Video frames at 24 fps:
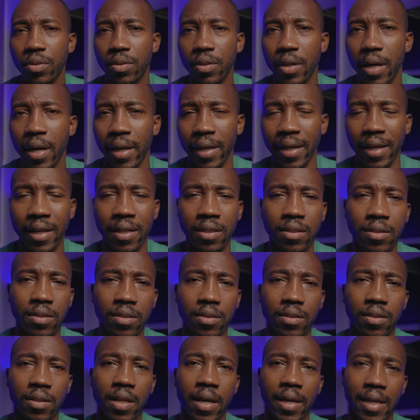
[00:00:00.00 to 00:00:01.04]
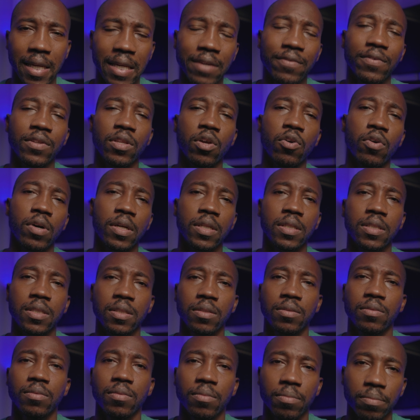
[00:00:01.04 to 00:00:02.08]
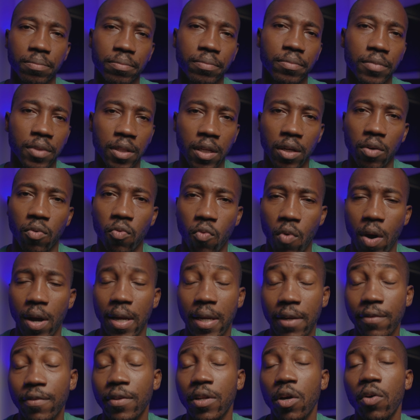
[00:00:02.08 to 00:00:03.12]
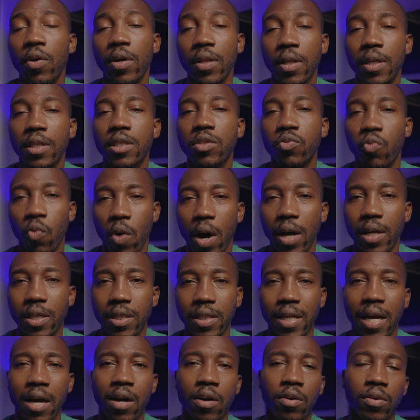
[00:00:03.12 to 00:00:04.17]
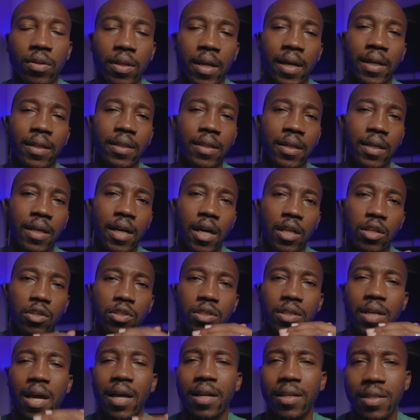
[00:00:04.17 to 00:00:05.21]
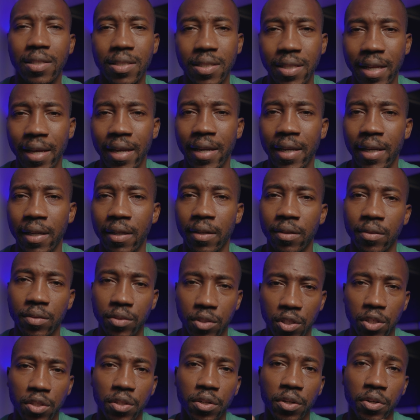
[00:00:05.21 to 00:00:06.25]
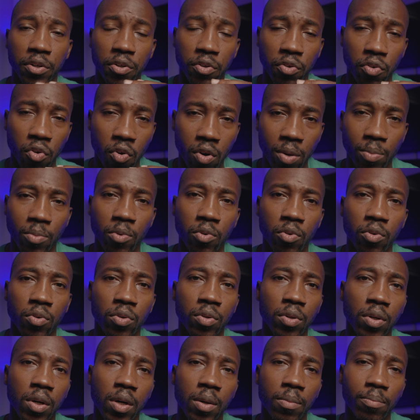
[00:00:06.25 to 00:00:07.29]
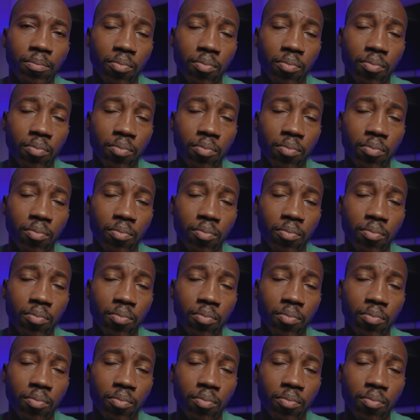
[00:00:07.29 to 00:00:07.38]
I guess. Like even though it looks washed out, like the colors kind of stay to their normal